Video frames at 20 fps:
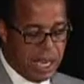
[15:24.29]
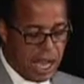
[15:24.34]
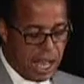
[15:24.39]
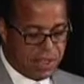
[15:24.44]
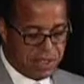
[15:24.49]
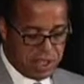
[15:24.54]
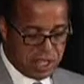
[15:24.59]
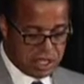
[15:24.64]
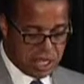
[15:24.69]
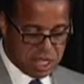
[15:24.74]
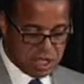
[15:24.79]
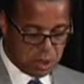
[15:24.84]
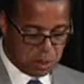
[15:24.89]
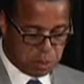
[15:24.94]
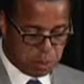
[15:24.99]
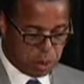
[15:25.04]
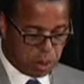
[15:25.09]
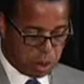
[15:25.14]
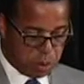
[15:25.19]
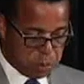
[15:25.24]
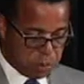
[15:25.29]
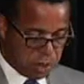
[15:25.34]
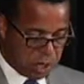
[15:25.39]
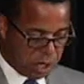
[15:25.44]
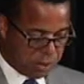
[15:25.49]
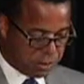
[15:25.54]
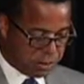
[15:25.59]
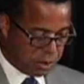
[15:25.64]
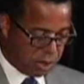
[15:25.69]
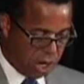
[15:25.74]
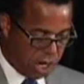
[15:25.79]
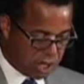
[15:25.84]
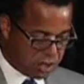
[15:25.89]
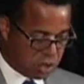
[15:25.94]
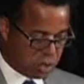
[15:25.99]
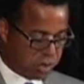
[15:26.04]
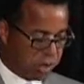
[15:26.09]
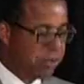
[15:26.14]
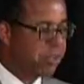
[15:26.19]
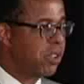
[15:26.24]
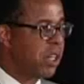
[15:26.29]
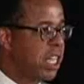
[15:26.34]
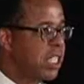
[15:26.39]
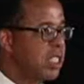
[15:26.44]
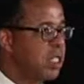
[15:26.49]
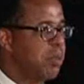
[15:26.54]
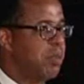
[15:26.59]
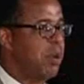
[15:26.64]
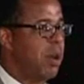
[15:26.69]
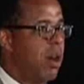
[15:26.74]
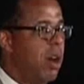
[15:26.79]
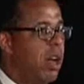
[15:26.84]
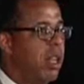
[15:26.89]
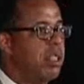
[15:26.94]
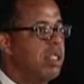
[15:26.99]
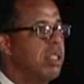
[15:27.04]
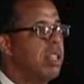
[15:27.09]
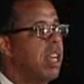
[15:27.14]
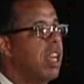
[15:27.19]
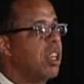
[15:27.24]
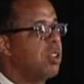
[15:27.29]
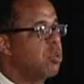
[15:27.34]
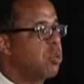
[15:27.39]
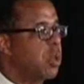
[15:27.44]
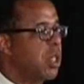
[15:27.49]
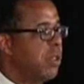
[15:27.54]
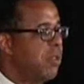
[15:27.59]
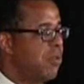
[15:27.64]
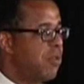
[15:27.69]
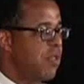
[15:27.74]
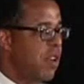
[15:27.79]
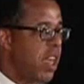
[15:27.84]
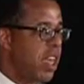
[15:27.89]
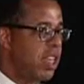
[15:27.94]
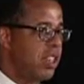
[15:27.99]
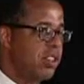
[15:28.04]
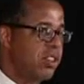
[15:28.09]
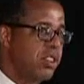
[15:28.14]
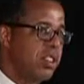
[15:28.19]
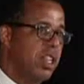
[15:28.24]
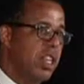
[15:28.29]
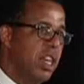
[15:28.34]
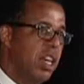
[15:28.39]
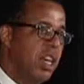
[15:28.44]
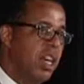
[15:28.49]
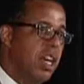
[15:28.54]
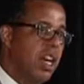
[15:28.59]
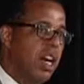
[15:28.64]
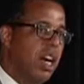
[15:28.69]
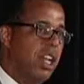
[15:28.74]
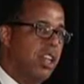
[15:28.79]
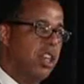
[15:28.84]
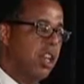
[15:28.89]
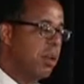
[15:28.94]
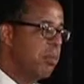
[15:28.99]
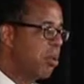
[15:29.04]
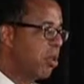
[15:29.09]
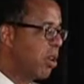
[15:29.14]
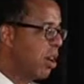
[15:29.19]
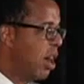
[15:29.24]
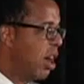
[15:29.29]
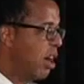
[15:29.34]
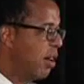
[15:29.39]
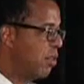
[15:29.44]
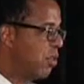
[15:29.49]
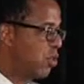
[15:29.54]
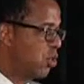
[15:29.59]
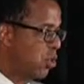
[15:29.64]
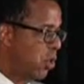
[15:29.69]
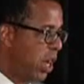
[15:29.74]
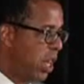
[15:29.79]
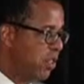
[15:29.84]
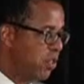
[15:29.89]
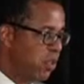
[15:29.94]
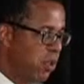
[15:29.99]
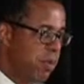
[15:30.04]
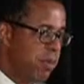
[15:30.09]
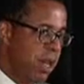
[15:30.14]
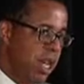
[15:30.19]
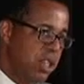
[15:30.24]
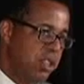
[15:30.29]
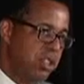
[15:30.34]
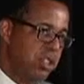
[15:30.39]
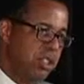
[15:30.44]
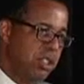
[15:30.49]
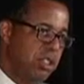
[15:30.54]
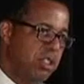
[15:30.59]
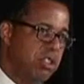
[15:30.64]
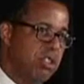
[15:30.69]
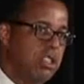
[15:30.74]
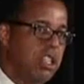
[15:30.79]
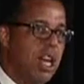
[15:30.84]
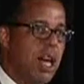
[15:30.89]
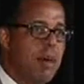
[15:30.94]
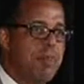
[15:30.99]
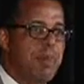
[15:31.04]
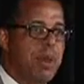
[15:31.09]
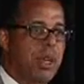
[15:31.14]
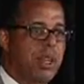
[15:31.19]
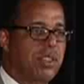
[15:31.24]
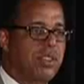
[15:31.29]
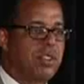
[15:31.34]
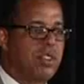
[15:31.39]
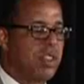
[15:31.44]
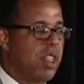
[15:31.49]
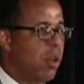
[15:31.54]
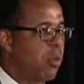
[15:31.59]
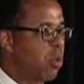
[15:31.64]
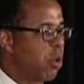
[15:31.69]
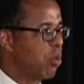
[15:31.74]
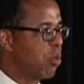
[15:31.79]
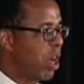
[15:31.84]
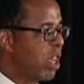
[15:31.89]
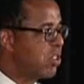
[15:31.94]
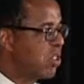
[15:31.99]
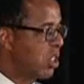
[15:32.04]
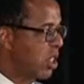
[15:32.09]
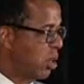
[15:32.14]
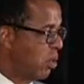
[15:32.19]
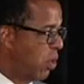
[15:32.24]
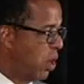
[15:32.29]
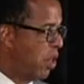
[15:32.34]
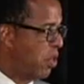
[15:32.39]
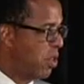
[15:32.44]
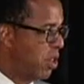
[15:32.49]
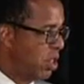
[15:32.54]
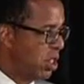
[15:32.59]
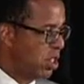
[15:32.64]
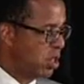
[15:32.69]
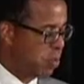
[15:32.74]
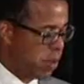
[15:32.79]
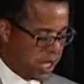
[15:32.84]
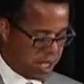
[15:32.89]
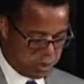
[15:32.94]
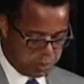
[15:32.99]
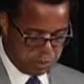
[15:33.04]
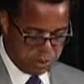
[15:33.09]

I think that's appropriate for us to reflect upon as we face a number of transformational topics that we're wrestling with in the space